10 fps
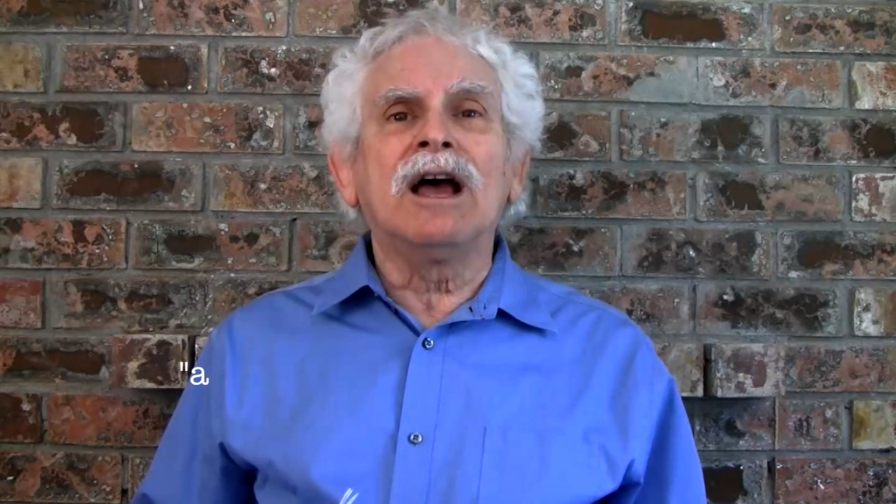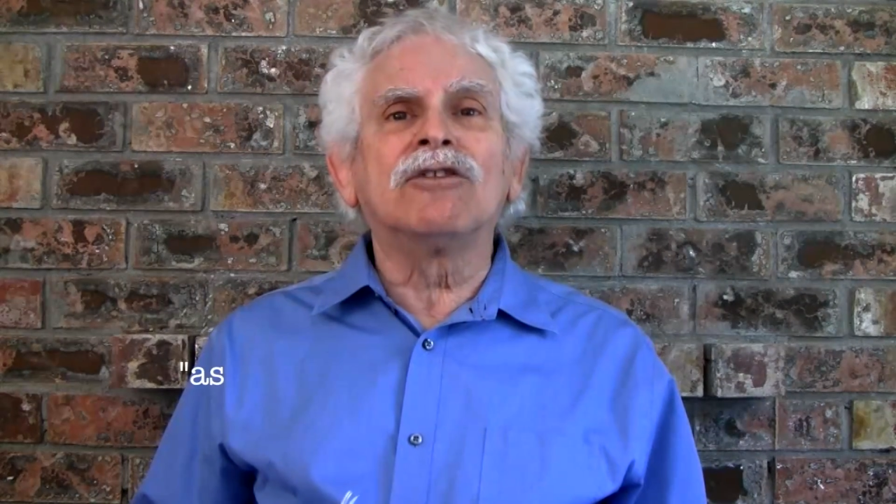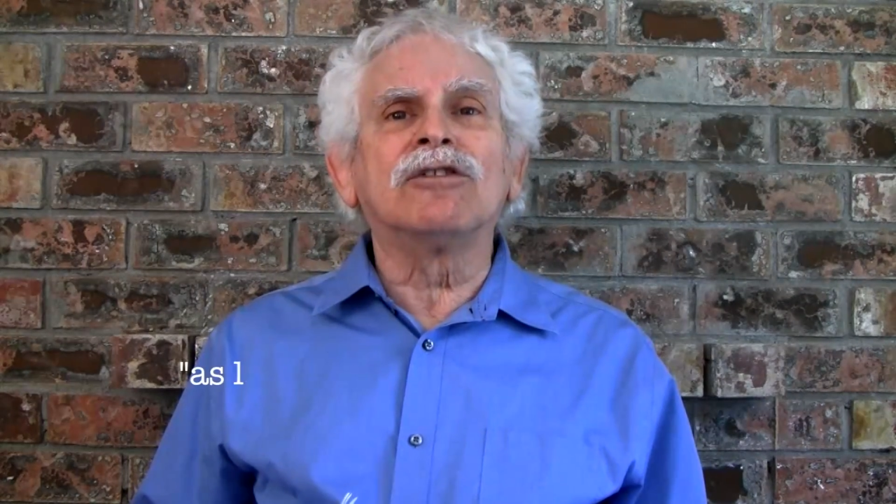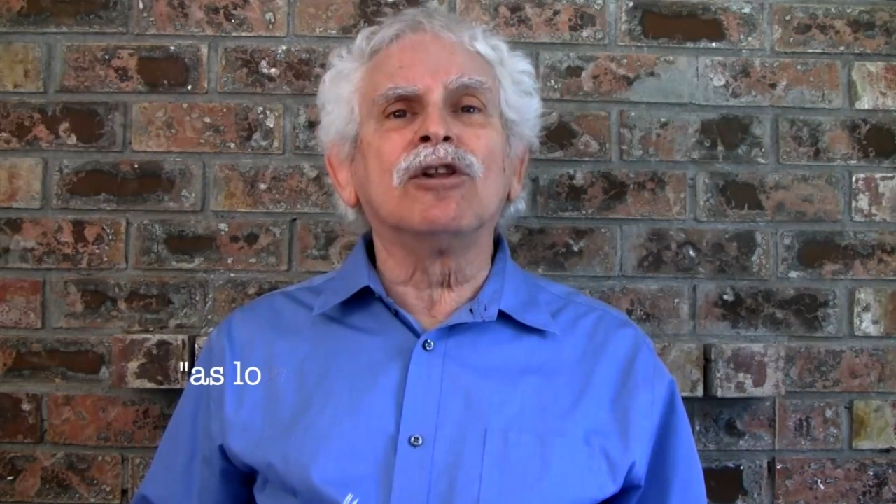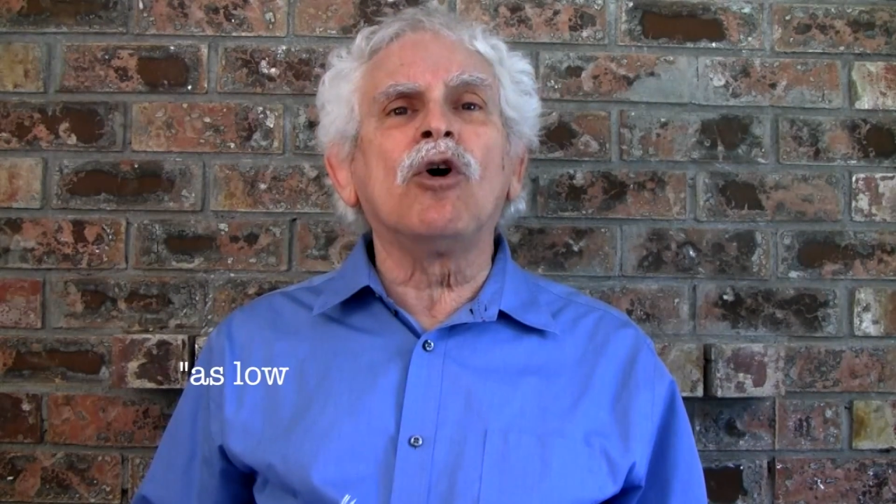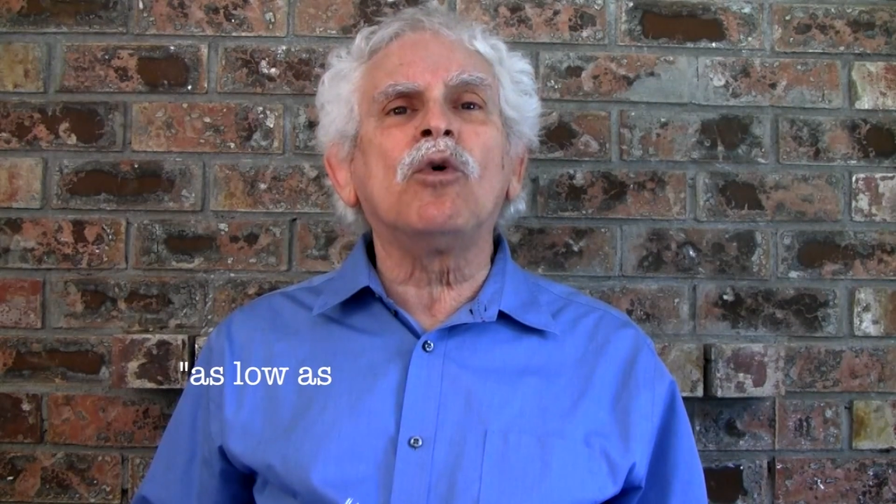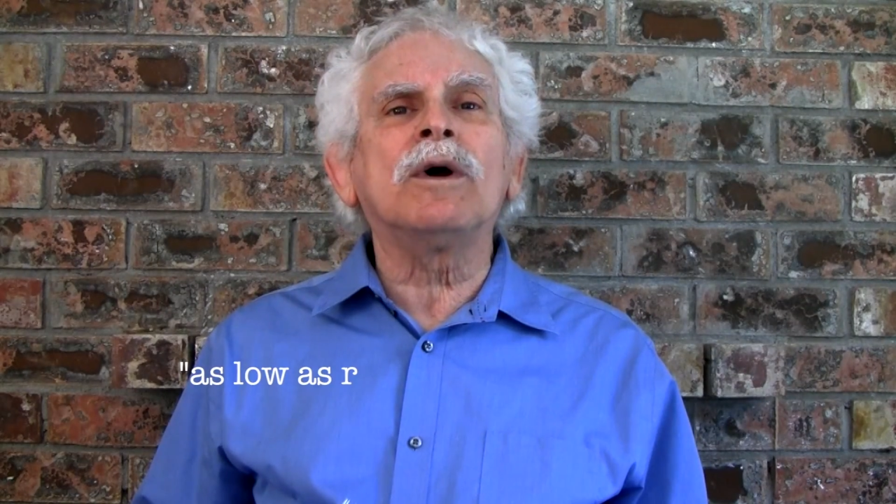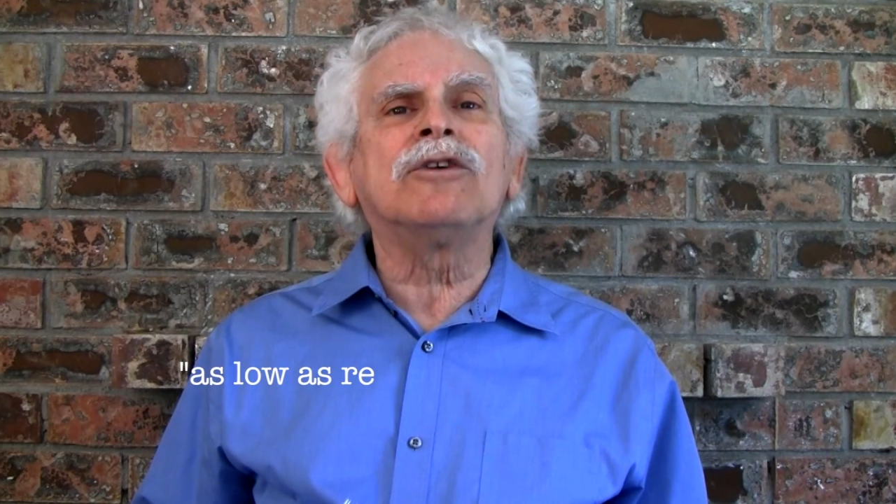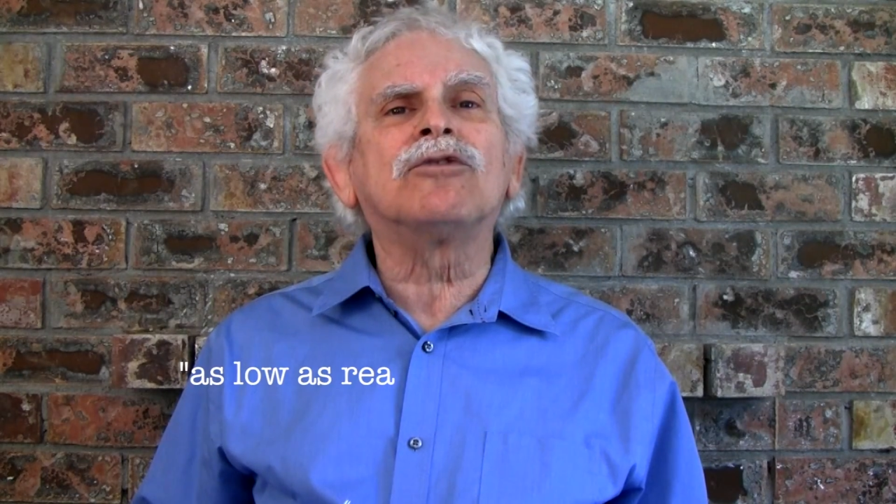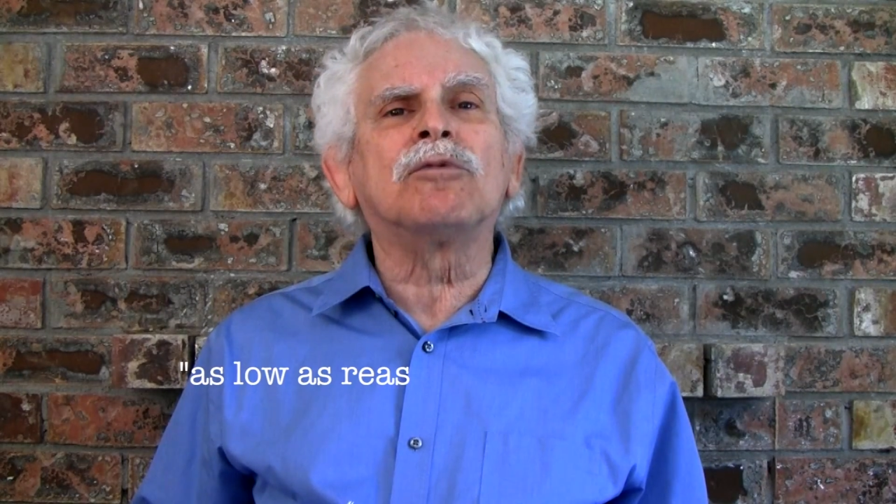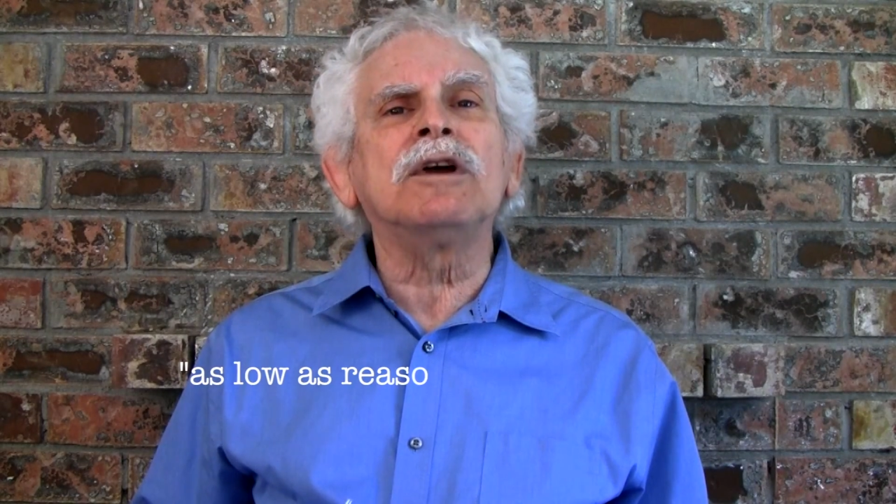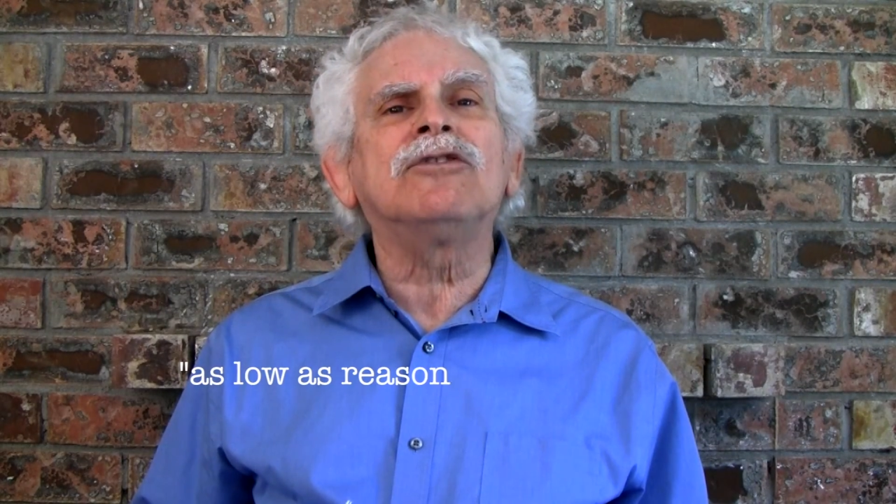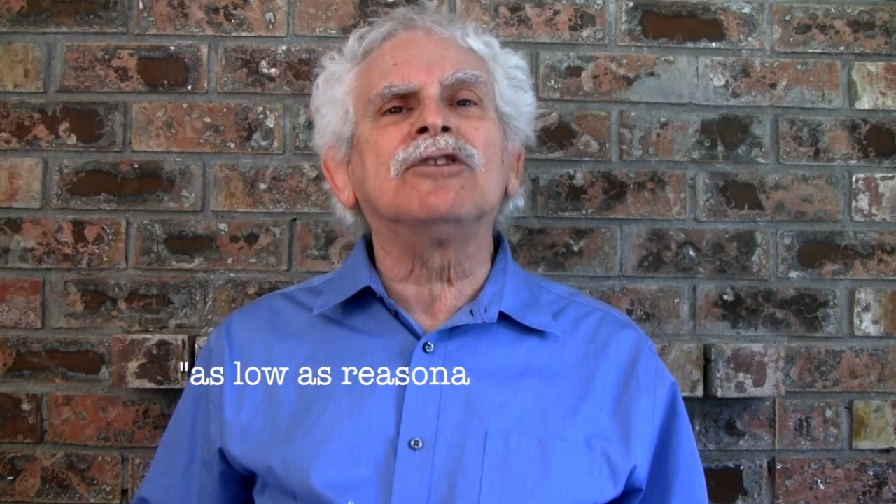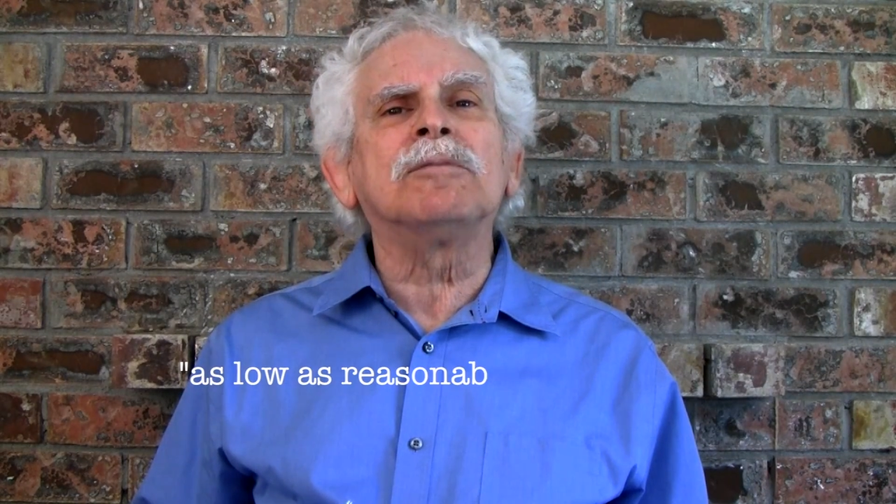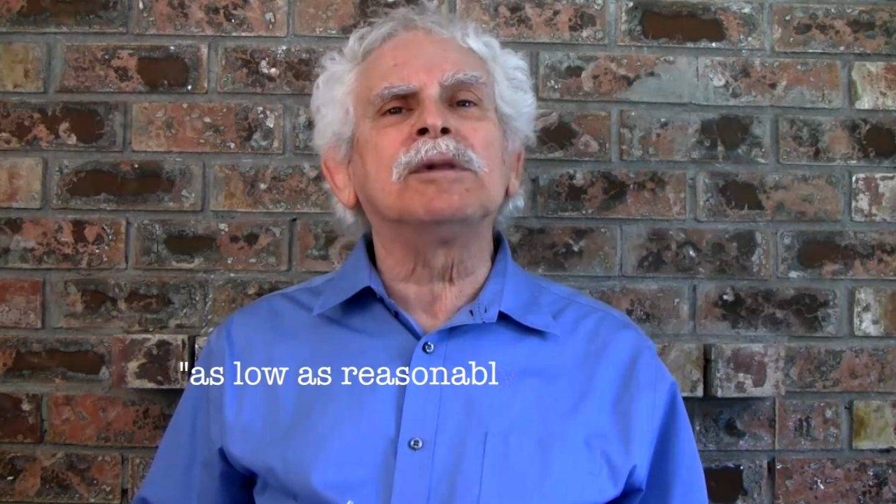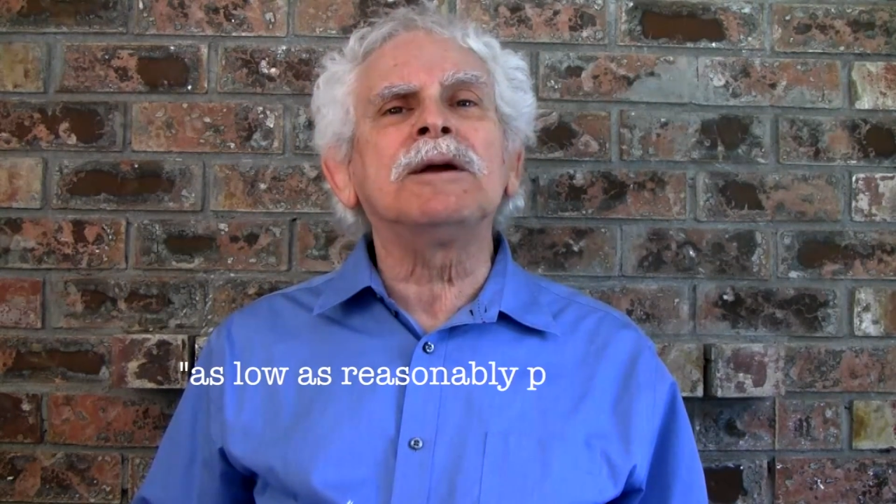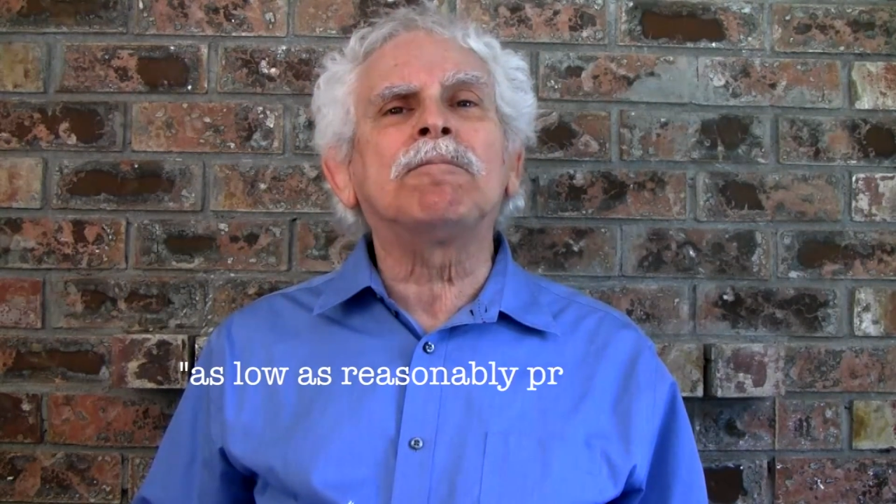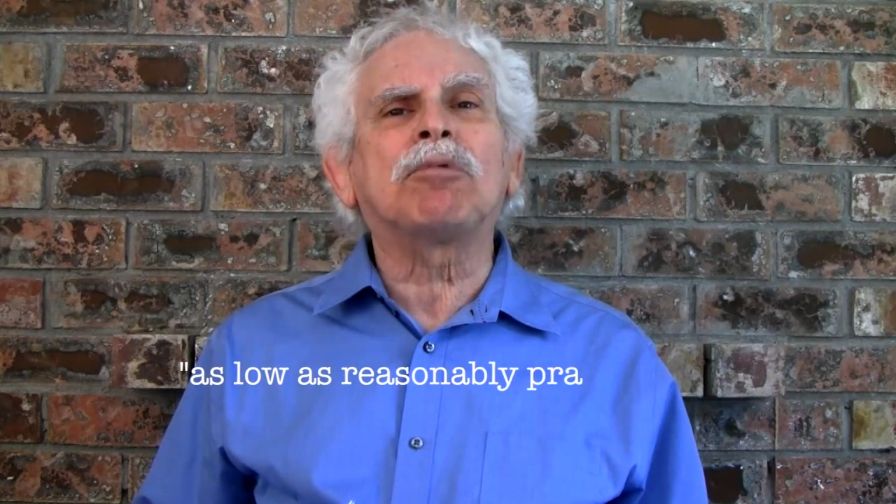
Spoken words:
as low as reasonably